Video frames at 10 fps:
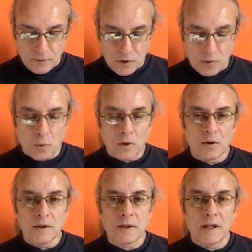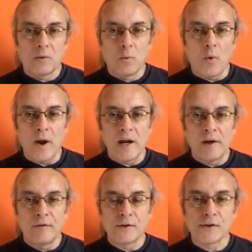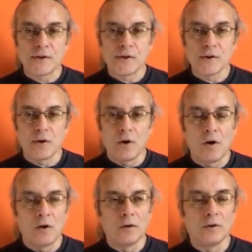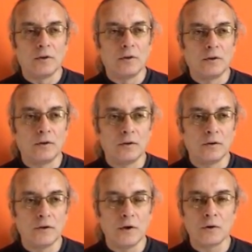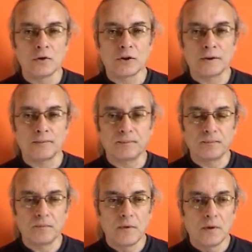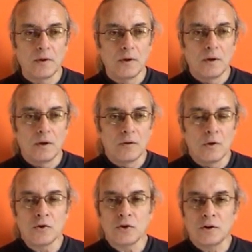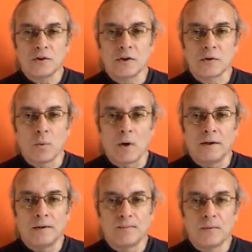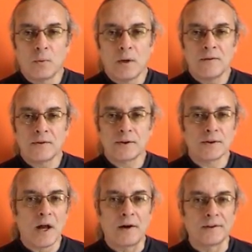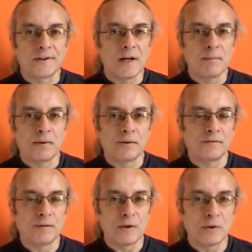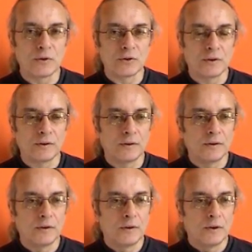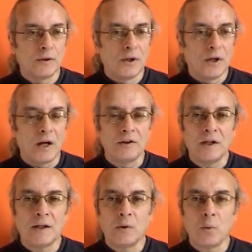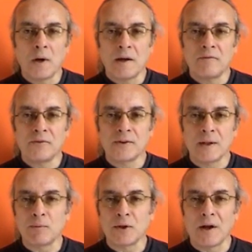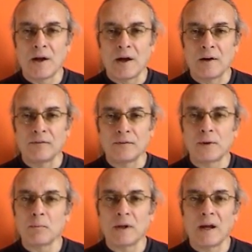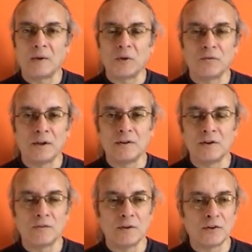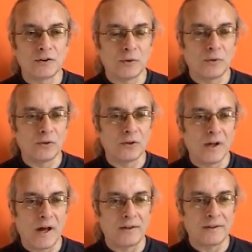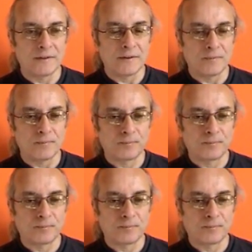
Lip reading: So it's like waves on the ocean. The ocean is just one. The waves aren't separate from the ocean, and yet the waves seem to have some kind of individual character.